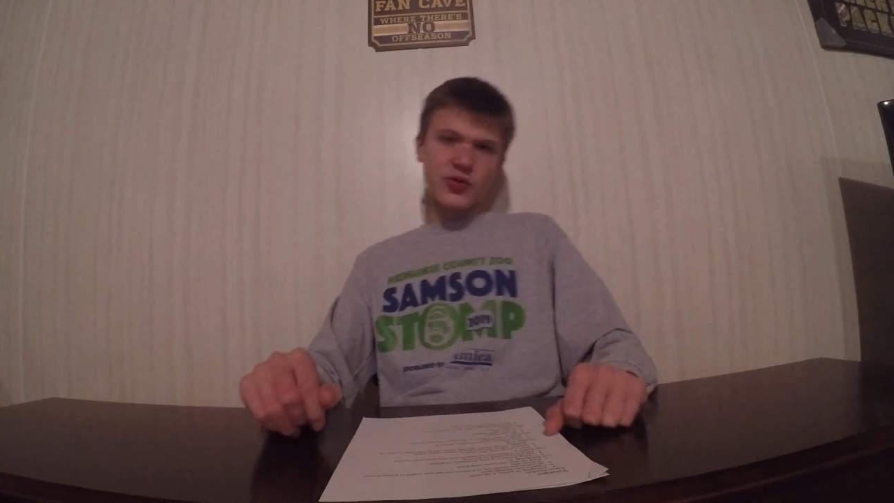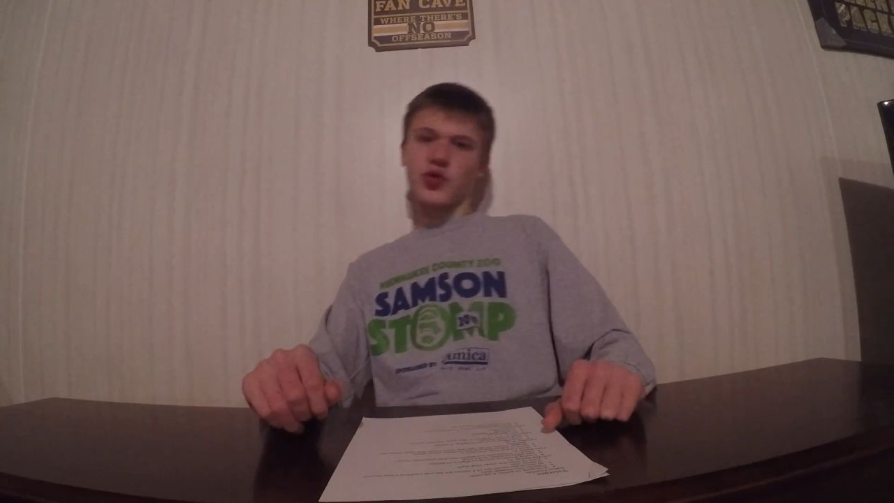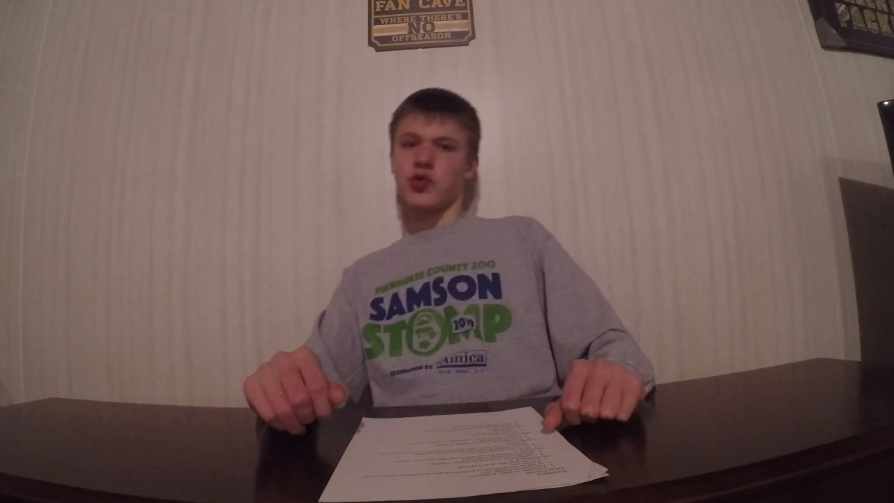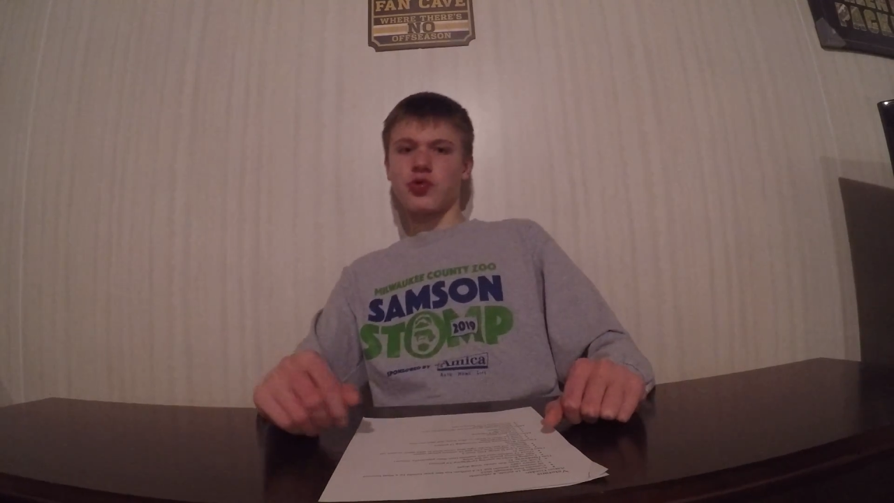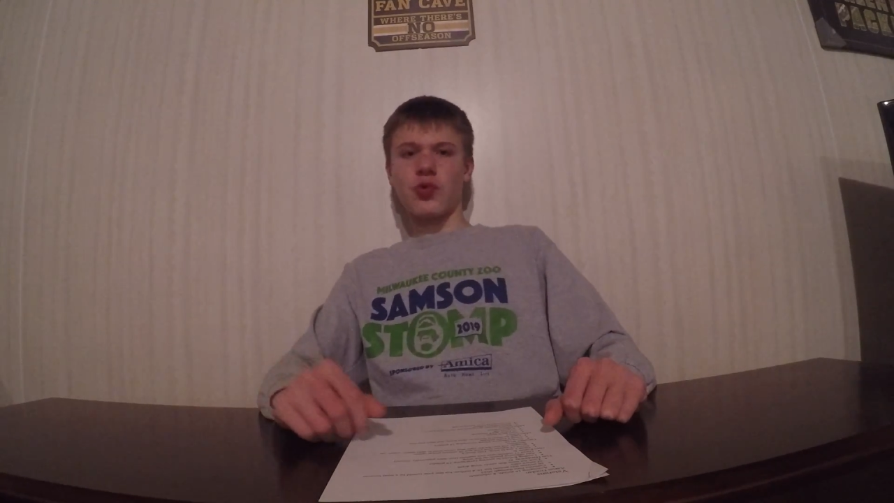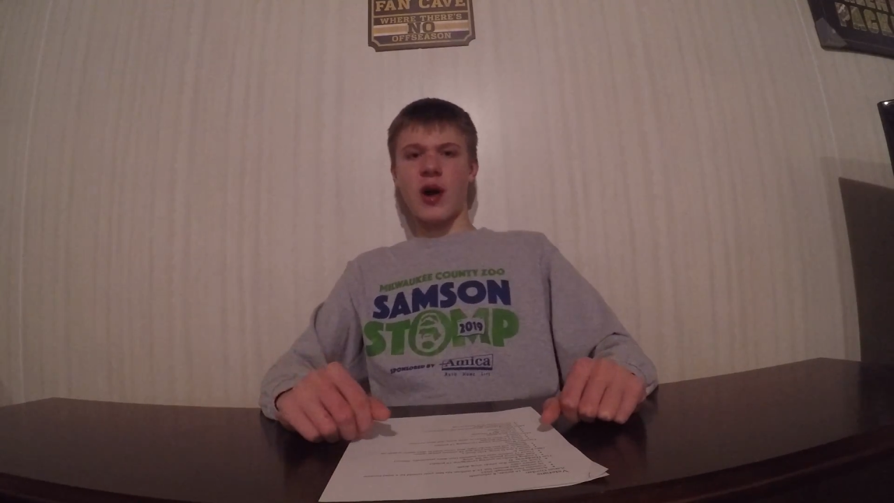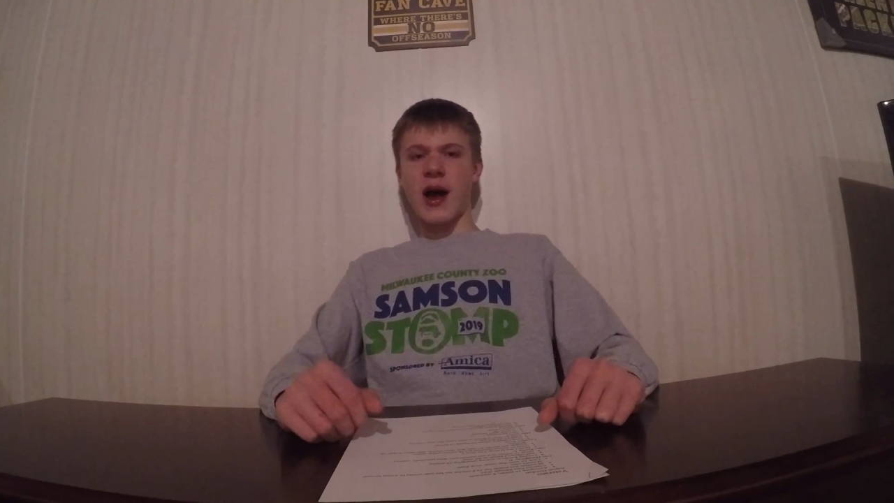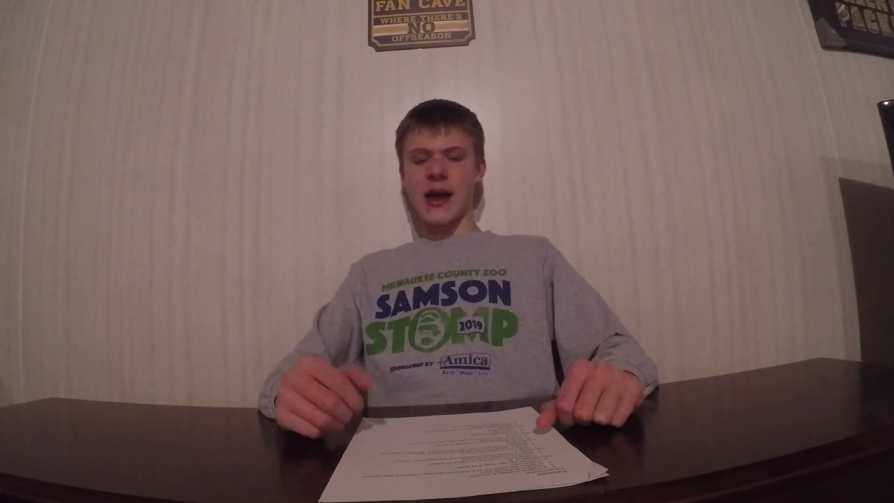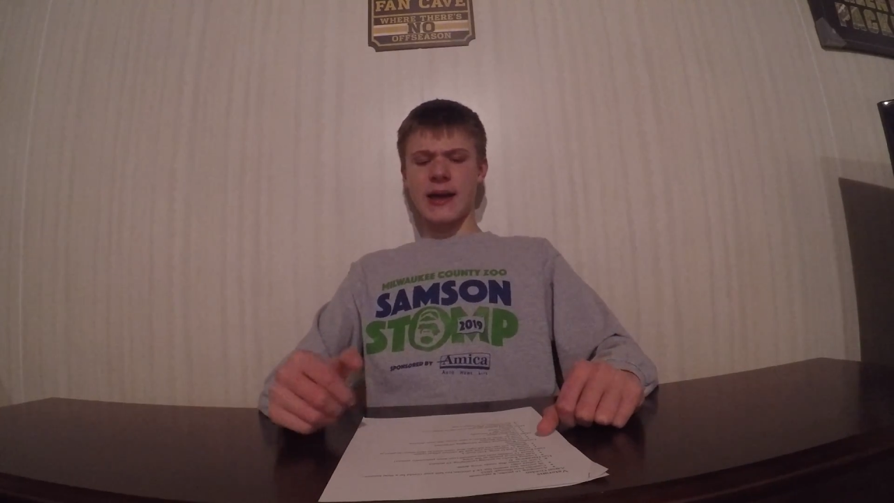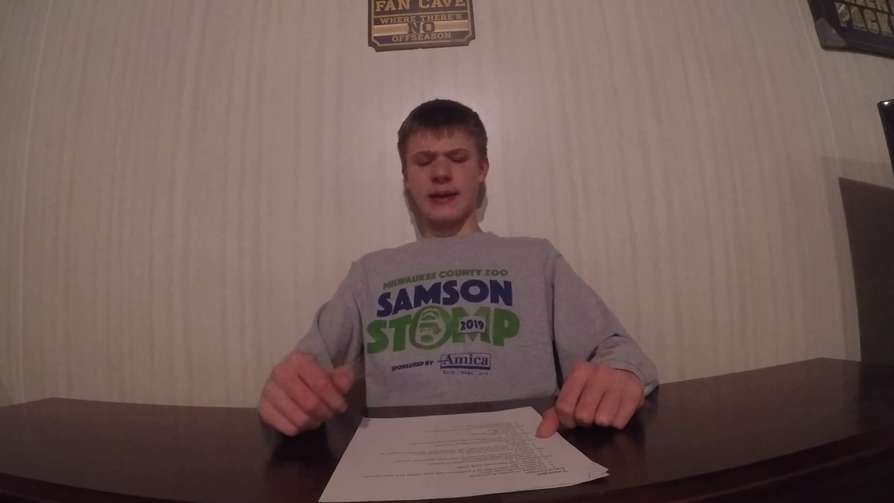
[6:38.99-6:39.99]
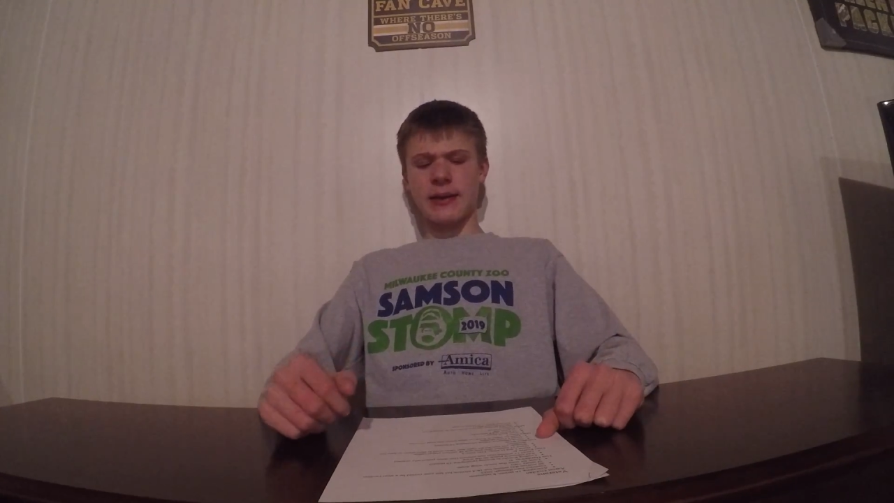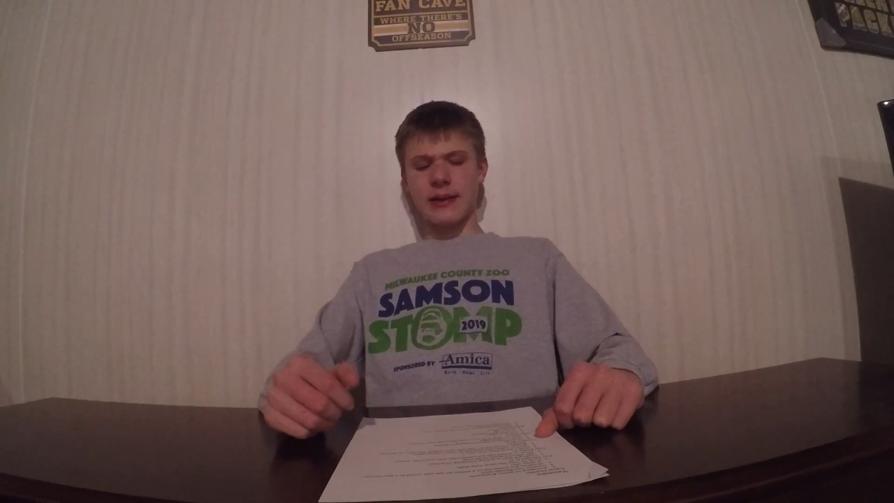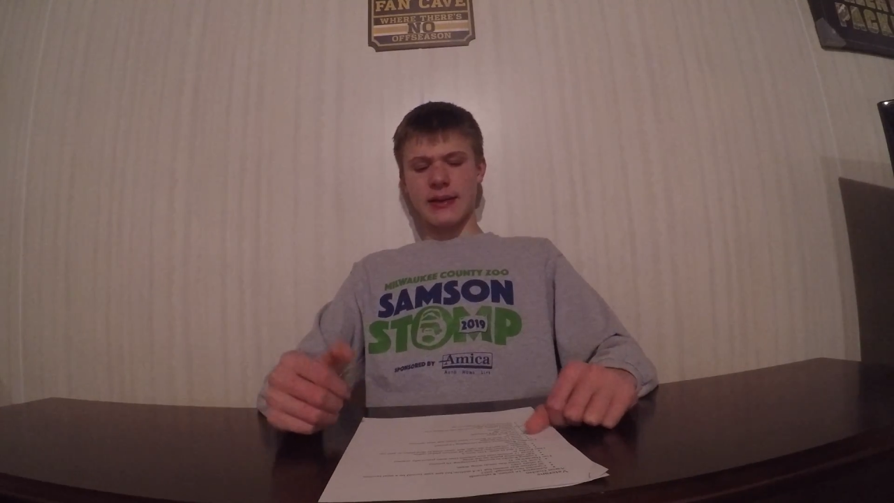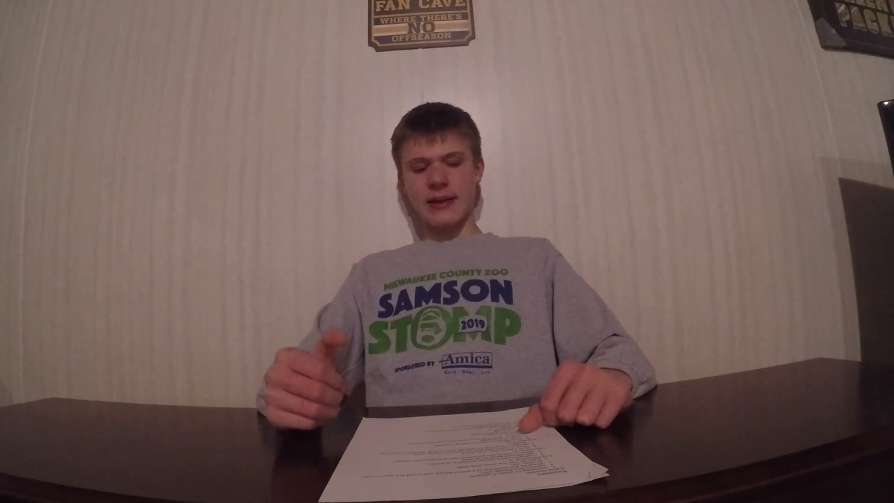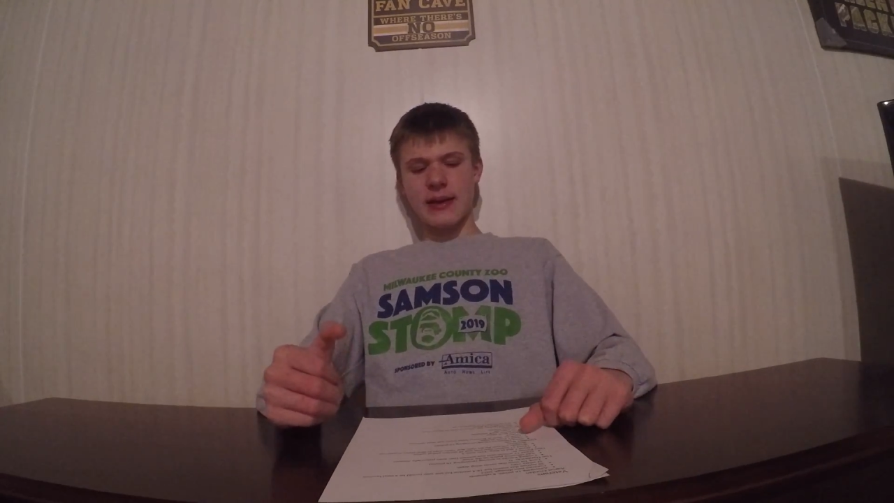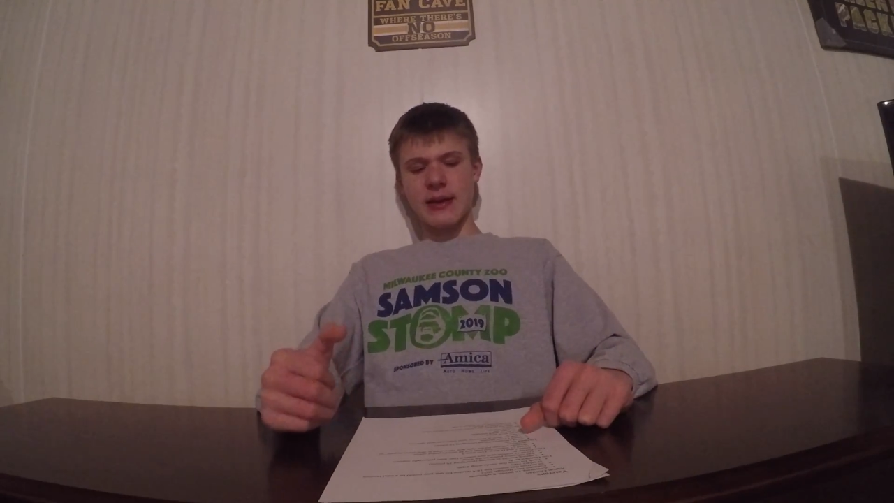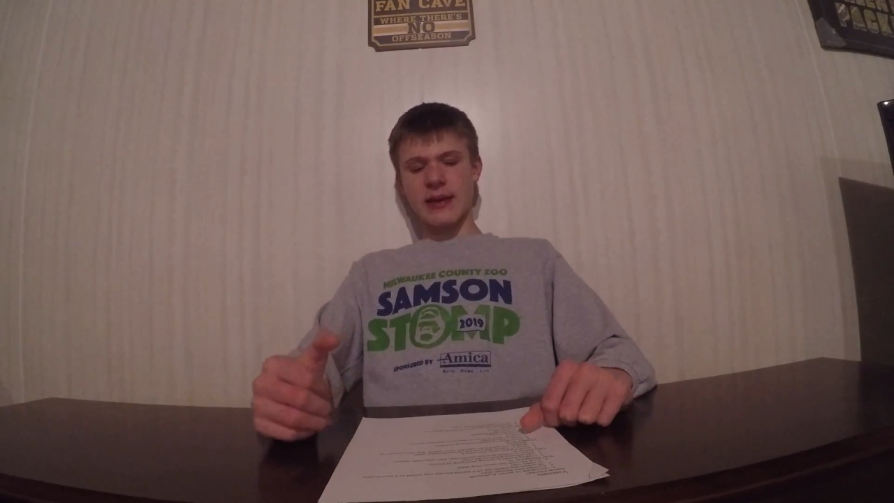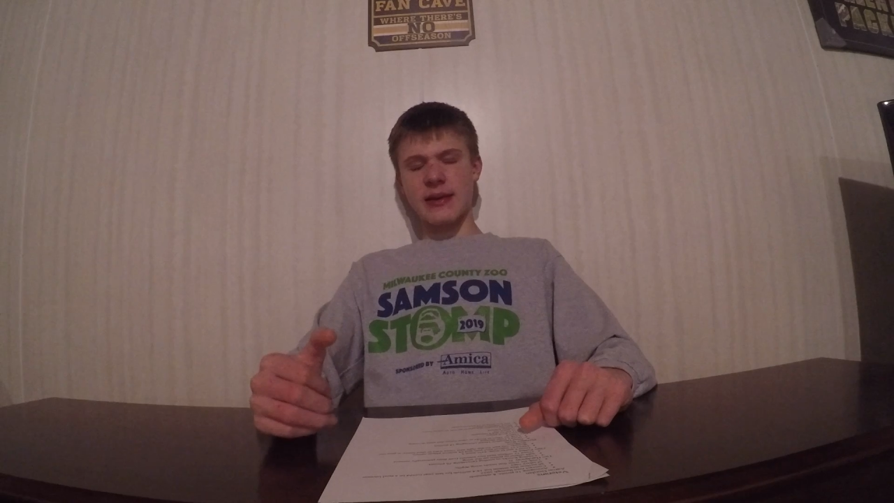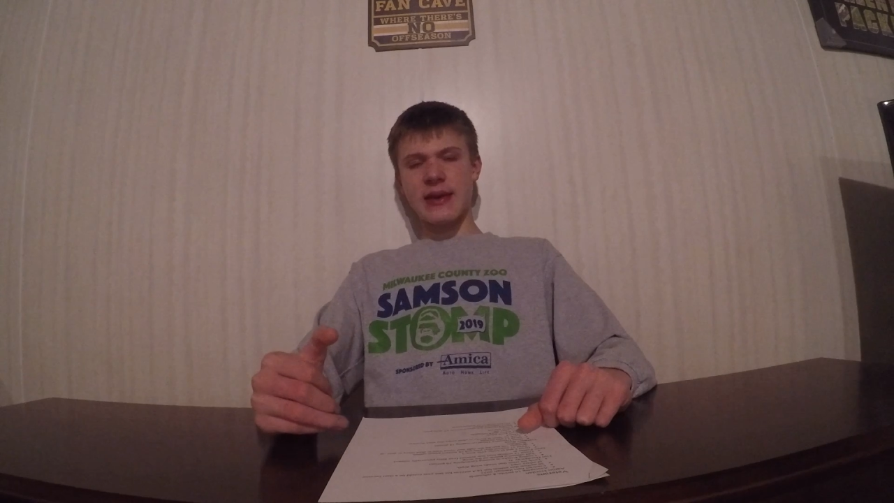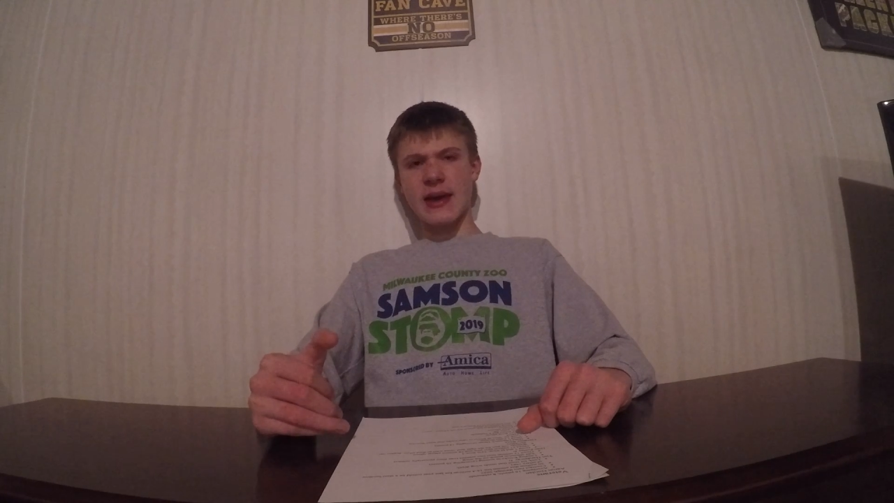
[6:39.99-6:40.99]
try
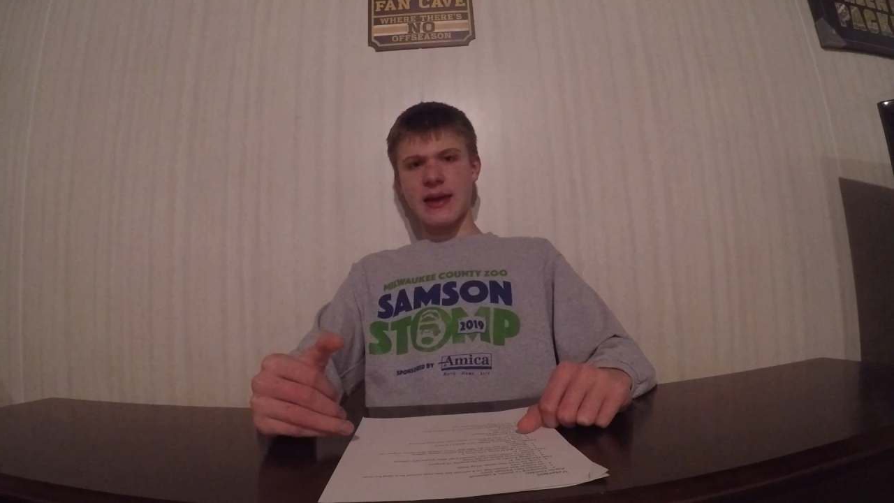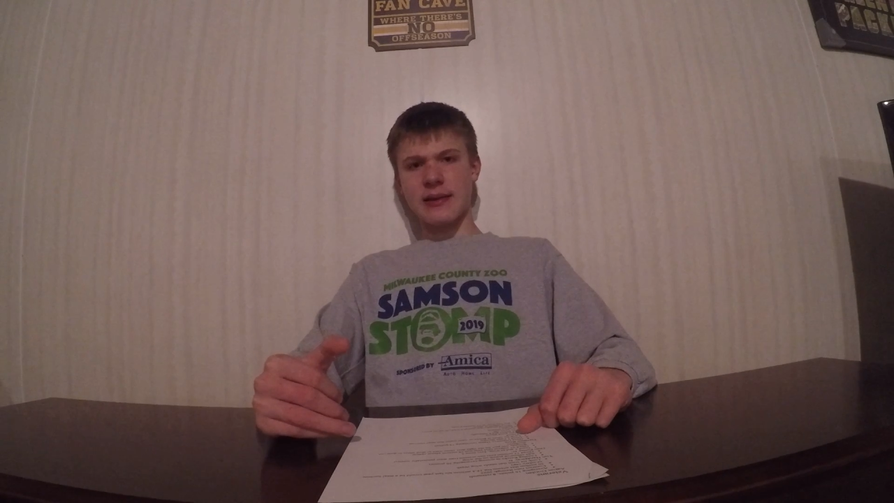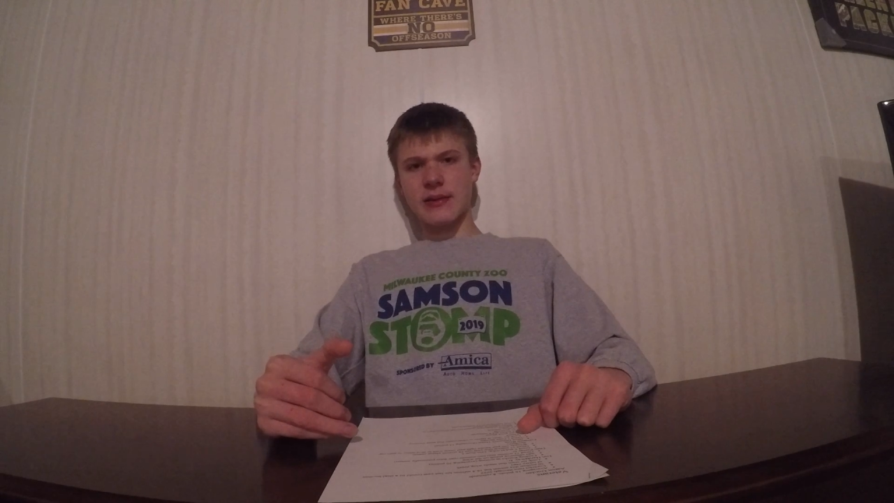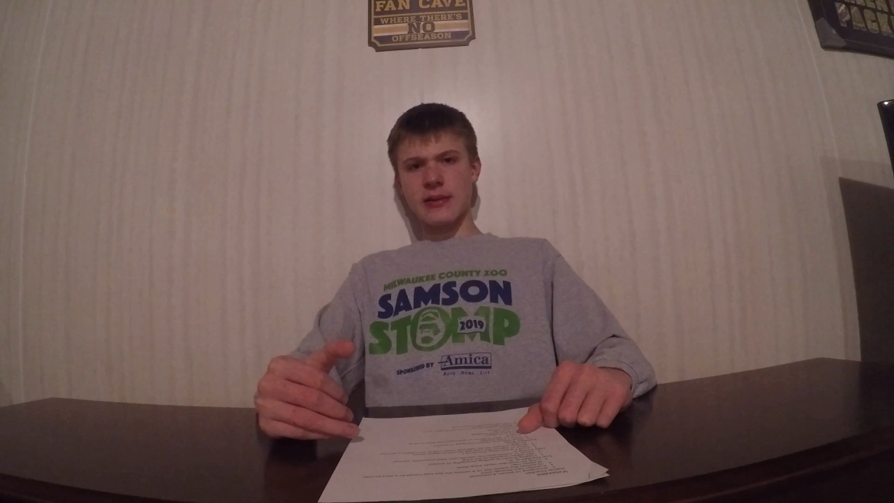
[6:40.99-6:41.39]
and get